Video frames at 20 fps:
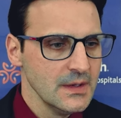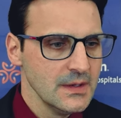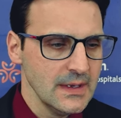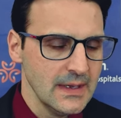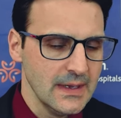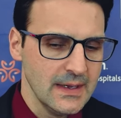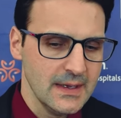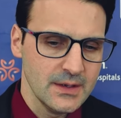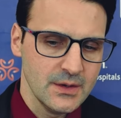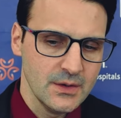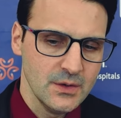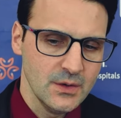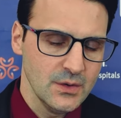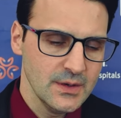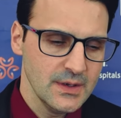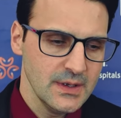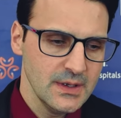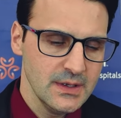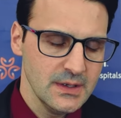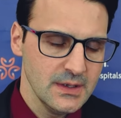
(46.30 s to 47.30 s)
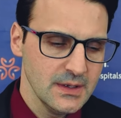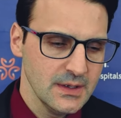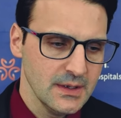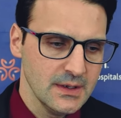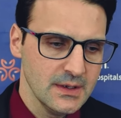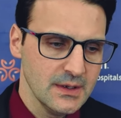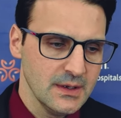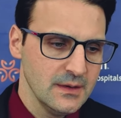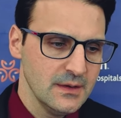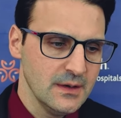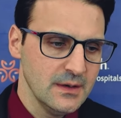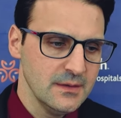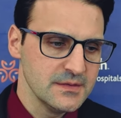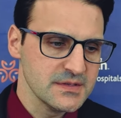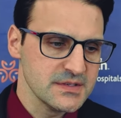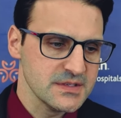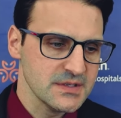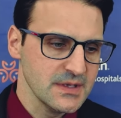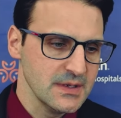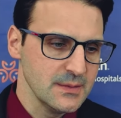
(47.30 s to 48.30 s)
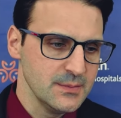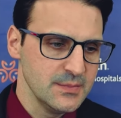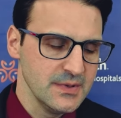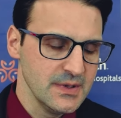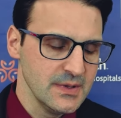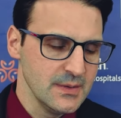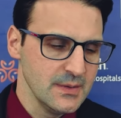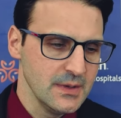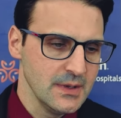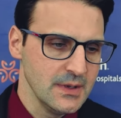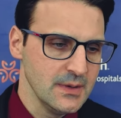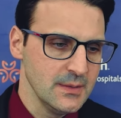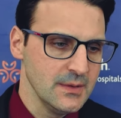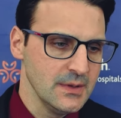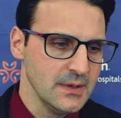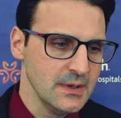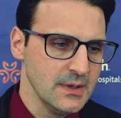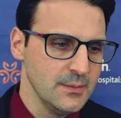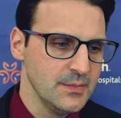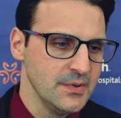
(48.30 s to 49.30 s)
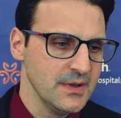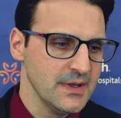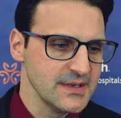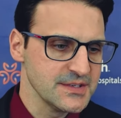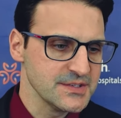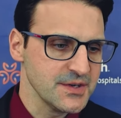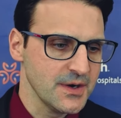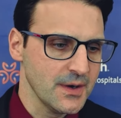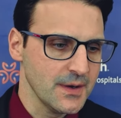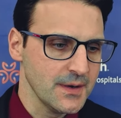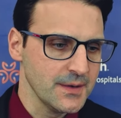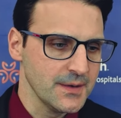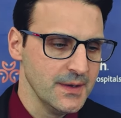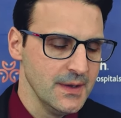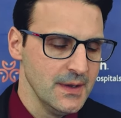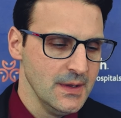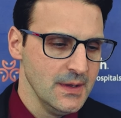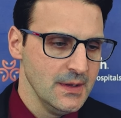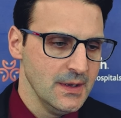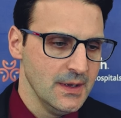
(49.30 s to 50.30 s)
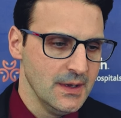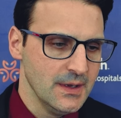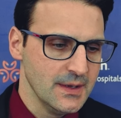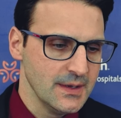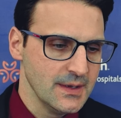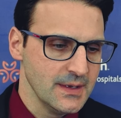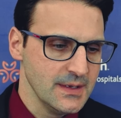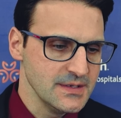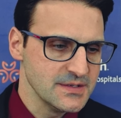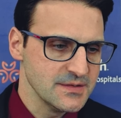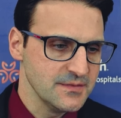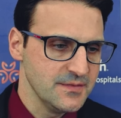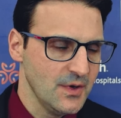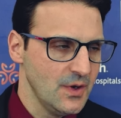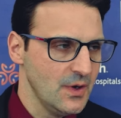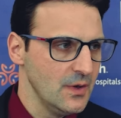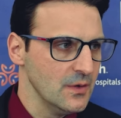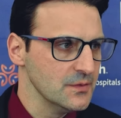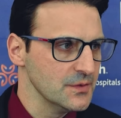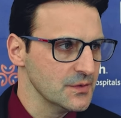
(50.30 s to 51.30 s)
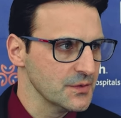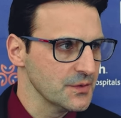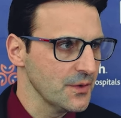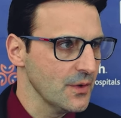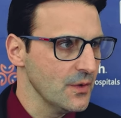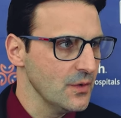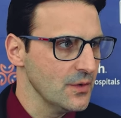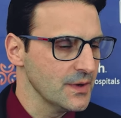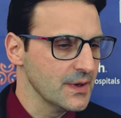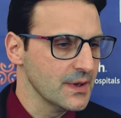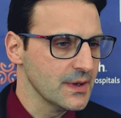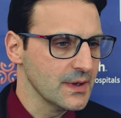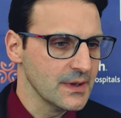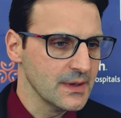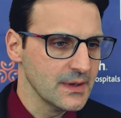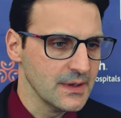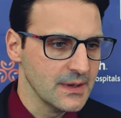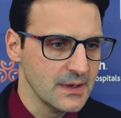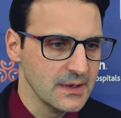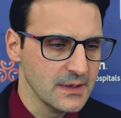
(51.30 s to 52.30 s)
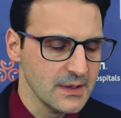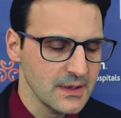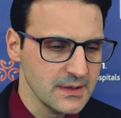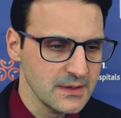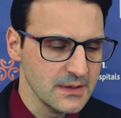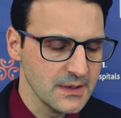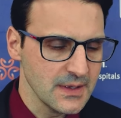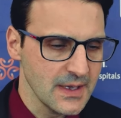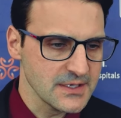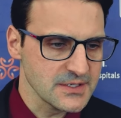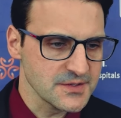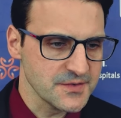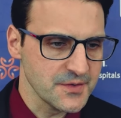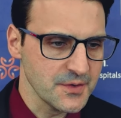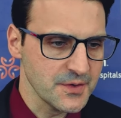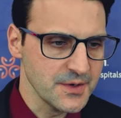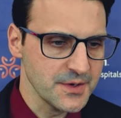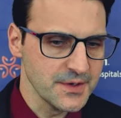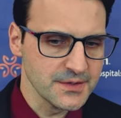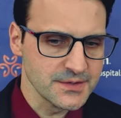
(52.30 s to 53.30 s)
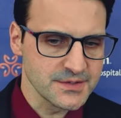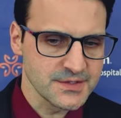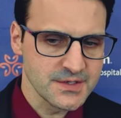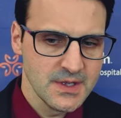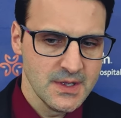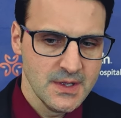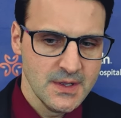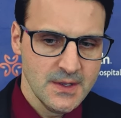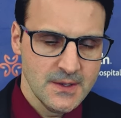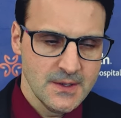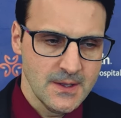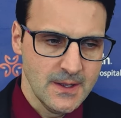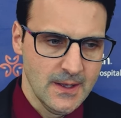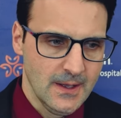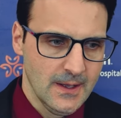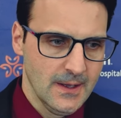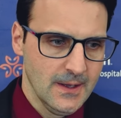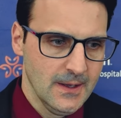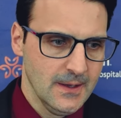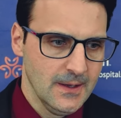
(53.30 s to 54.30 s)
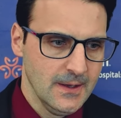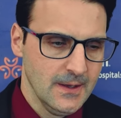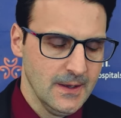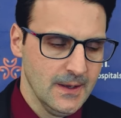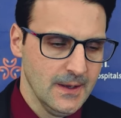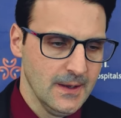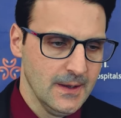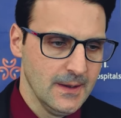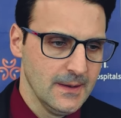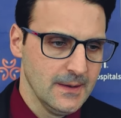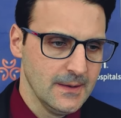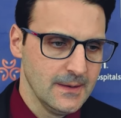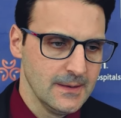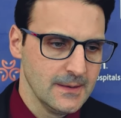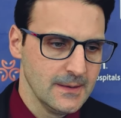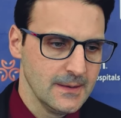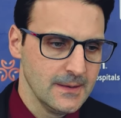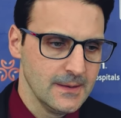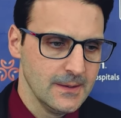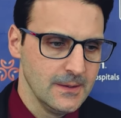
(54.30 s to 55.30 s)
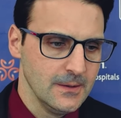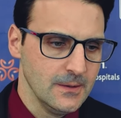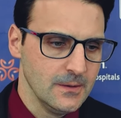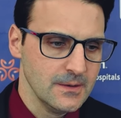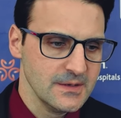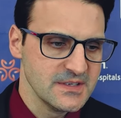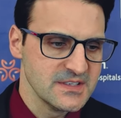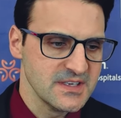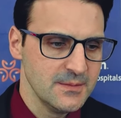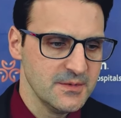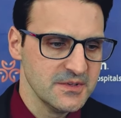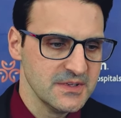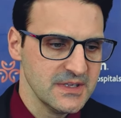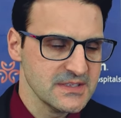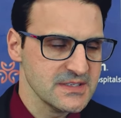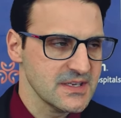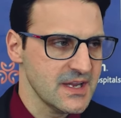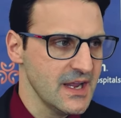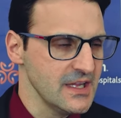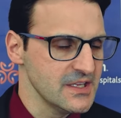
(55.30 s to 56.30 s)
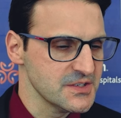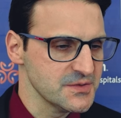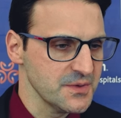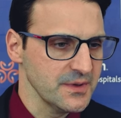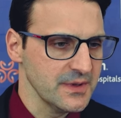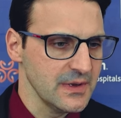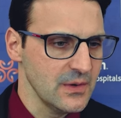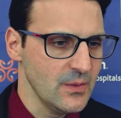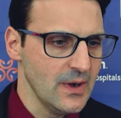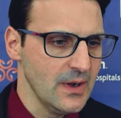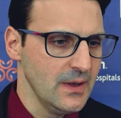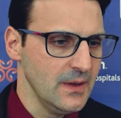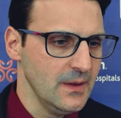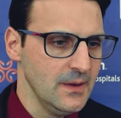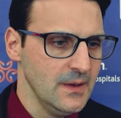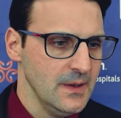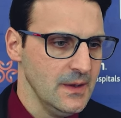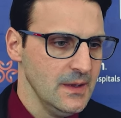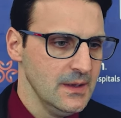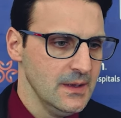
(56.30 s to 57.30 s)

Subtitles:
Yeah, you know, he obviously he plays hard. He's evolved and grown in the last few years. You know, he's someone that skates really well.